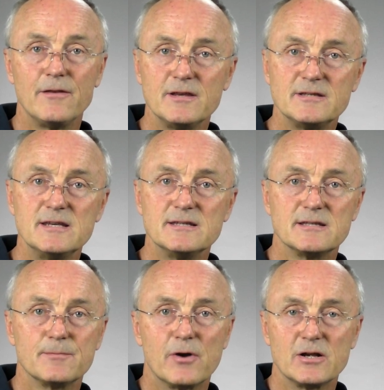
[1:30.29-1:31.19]
this
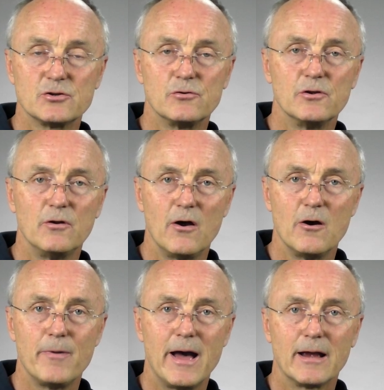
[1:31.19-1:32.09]
eases the pressure on your
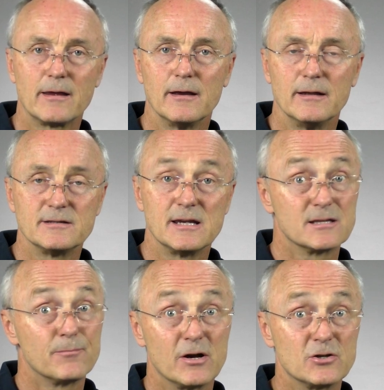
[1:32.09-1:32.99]
lower back and takes
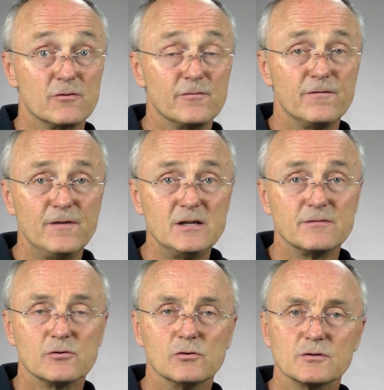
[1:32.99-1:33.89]
the pressure off your feet,
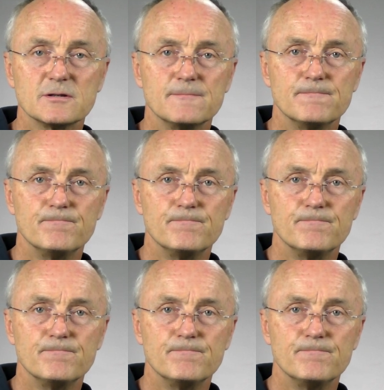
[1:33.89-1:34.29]
of course.